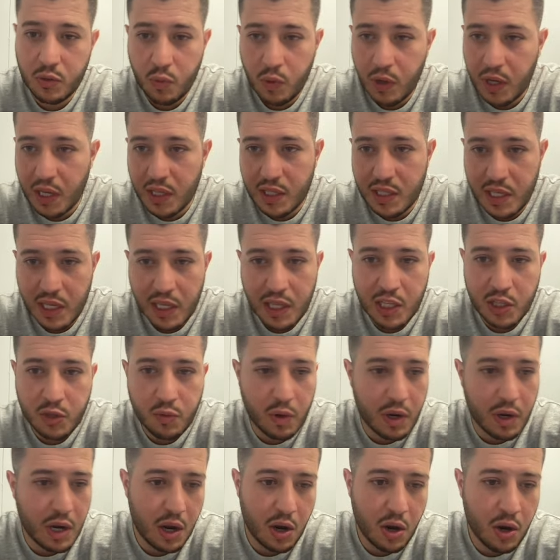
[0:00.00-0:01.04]
We can see this
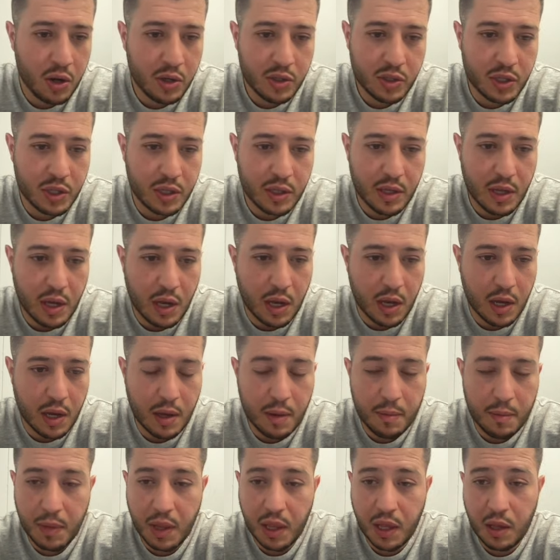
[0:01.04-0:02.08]
one at 100 uh,
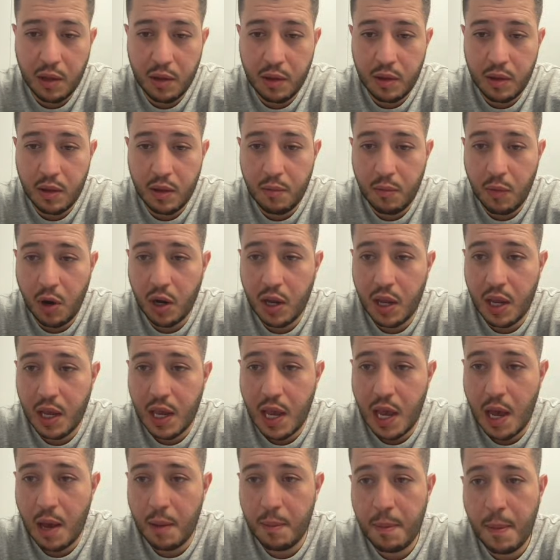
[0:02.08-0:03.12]
million market
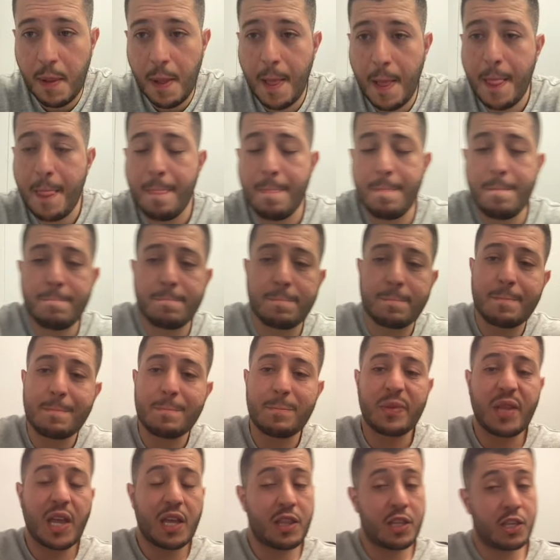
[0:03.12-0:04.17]
cap,
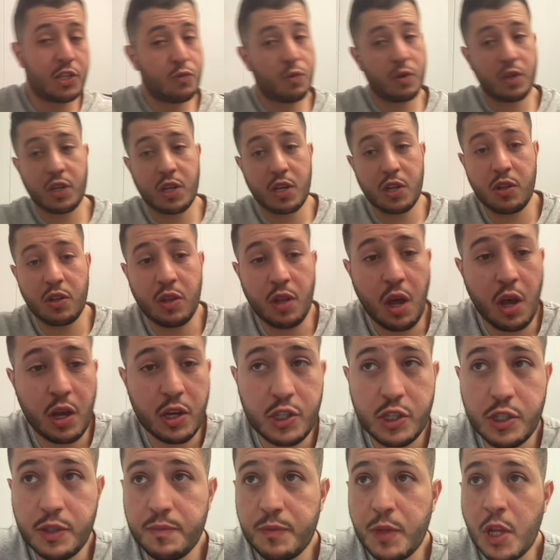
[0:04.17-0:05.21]
and this one can
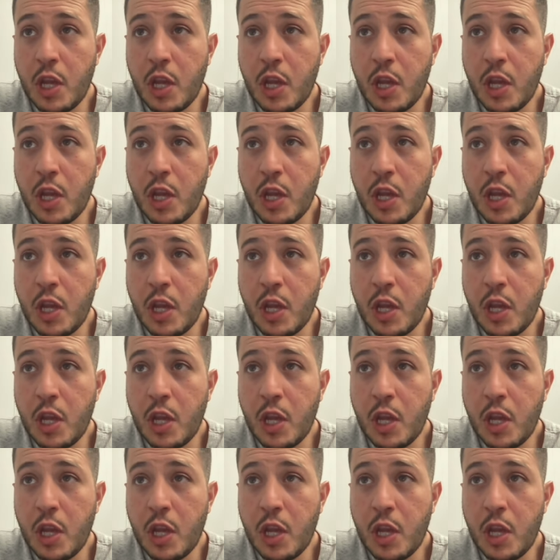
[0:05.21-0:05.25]
launch.